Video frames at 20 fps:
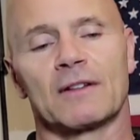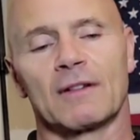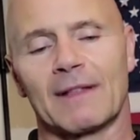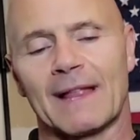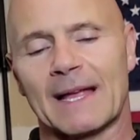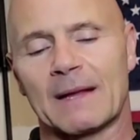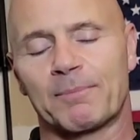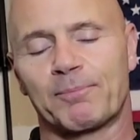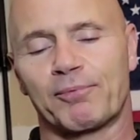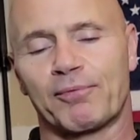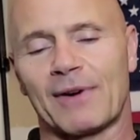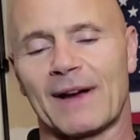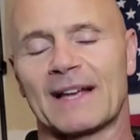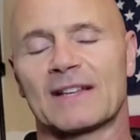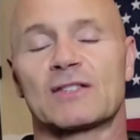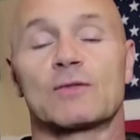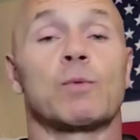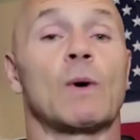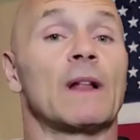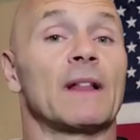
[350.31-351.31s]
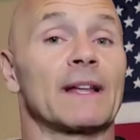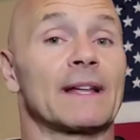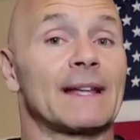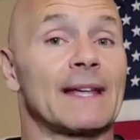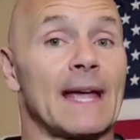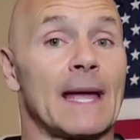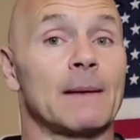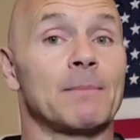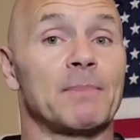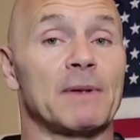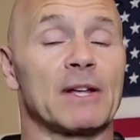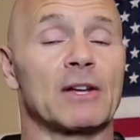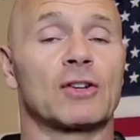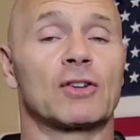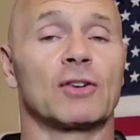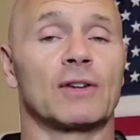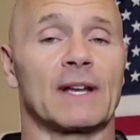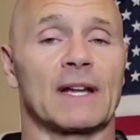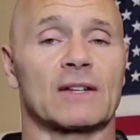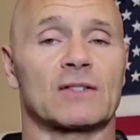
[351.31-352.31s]
The leg press, while it can be
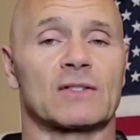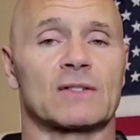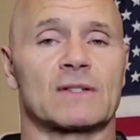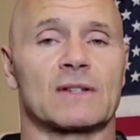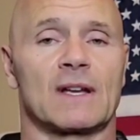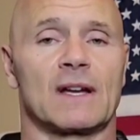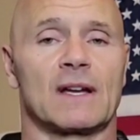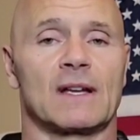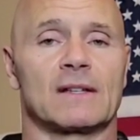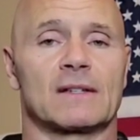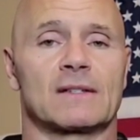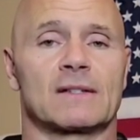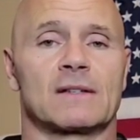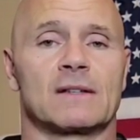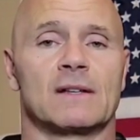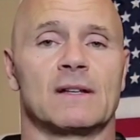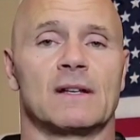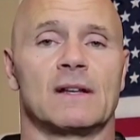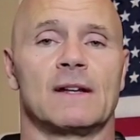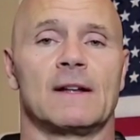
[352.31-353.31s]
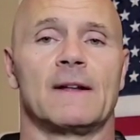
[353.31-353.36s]
a good exercise,